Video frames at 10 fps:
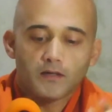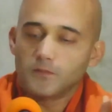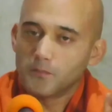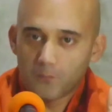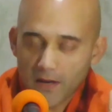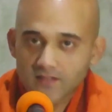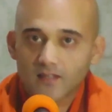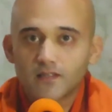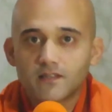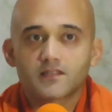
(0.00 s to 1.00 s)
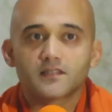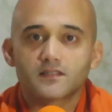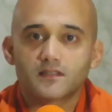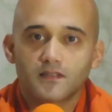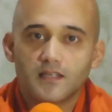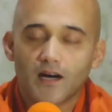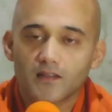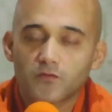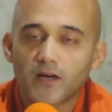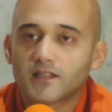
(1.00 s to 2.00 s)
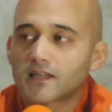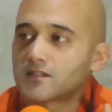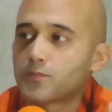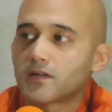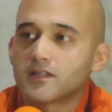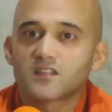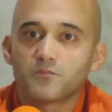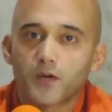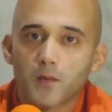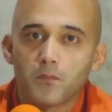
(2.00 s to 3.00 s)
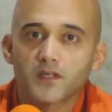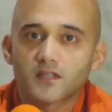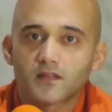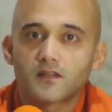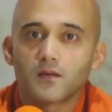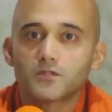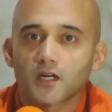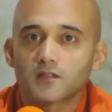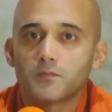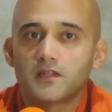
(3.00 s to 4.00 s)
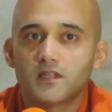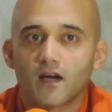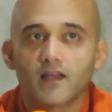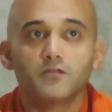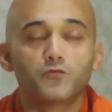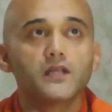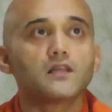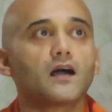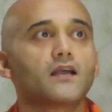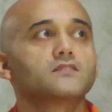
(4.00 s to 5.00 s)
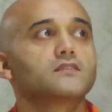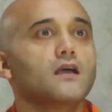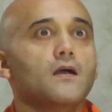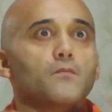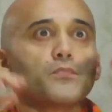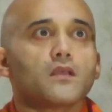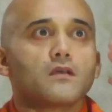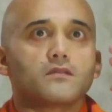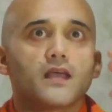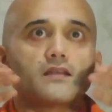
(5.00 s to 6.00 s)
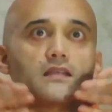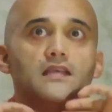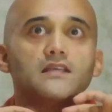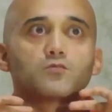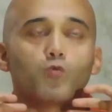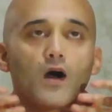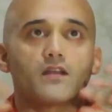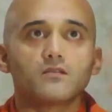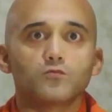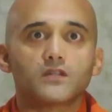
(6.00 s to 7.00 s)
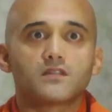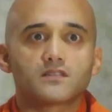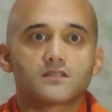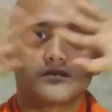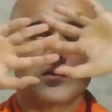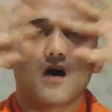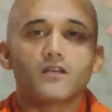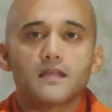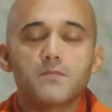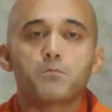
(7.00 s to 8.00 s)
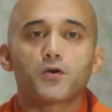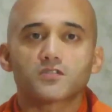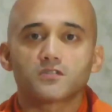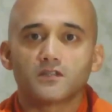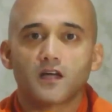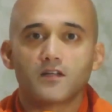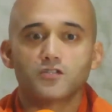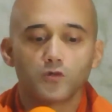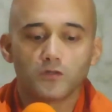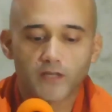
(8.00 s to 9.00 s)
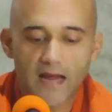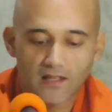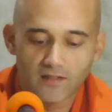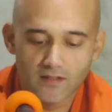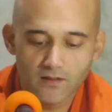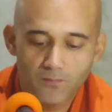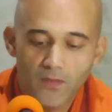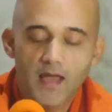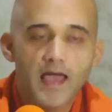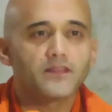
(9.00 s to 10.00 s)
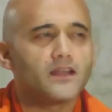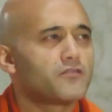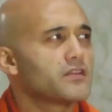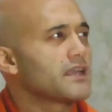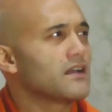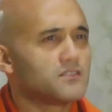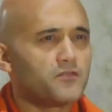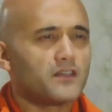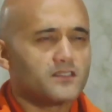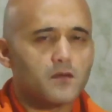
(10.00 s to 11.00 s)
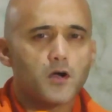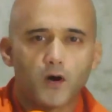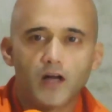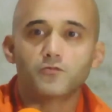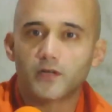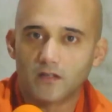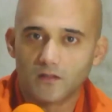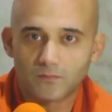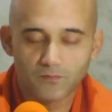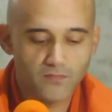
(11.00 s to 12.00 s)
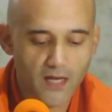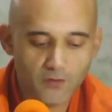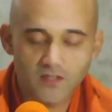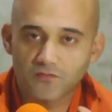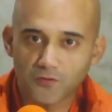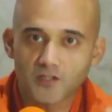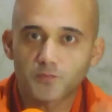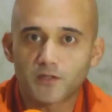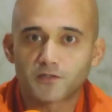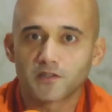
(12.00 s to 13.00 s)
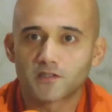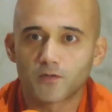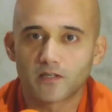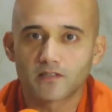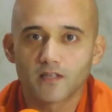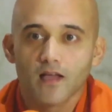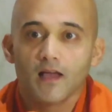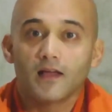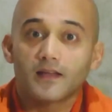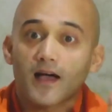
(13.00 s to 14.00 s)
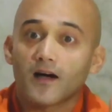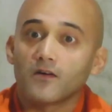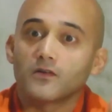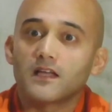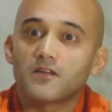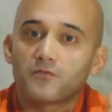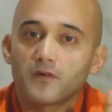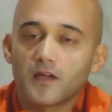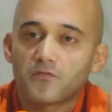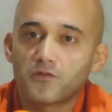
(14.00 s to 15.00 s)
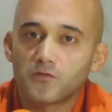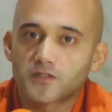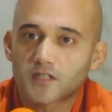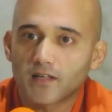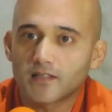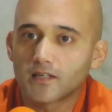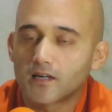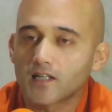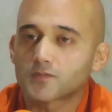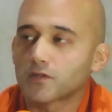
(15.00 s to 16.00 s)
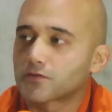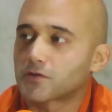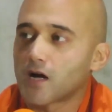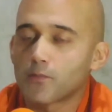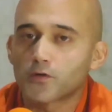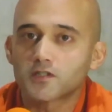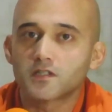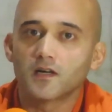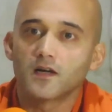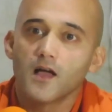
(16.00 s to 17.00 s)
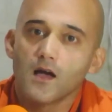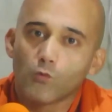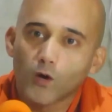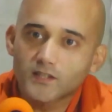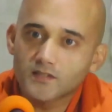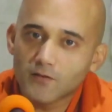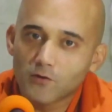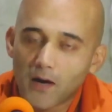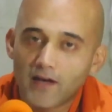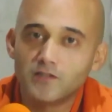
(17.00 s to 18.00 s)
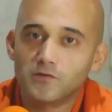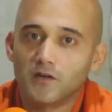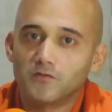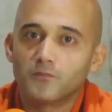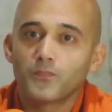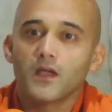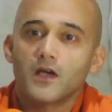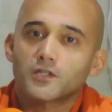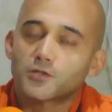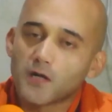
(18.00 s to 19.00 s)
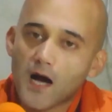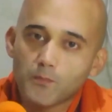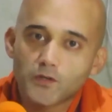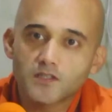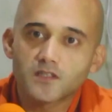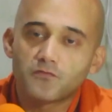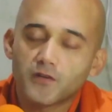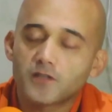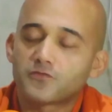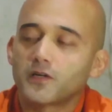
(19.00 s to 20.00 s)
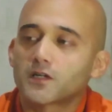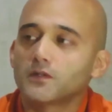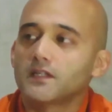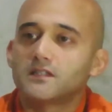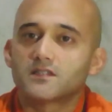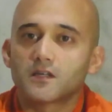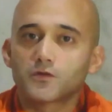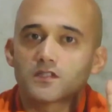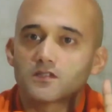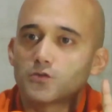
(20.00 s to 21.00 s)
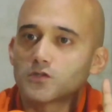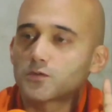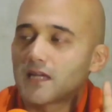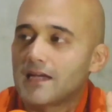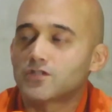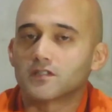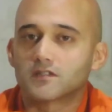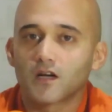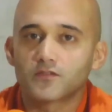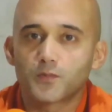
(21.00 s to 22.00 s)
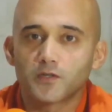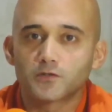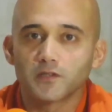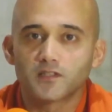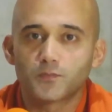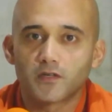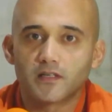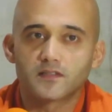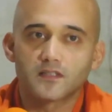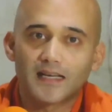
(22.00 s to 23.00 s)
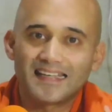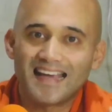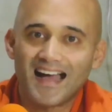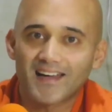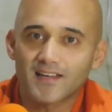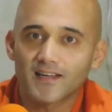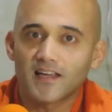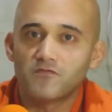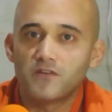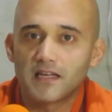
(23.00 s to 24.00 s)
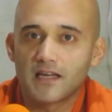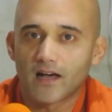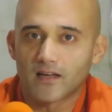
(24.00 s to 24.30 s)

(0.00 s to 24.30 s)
Basically, this is the Advaitic experience of Brahma Satyam Jagat Mithya. He realized that he is one with this impersonal, non-dual reality, and that everything else felt somehow unreal. That was his first spiritual experience. Now, if you've studied the Gospel of Sri Ramakrishna, what does that remind you of? Sri Ramakrishna very frequently distinguishes two stages of spiritual experience, jnana and vijnana.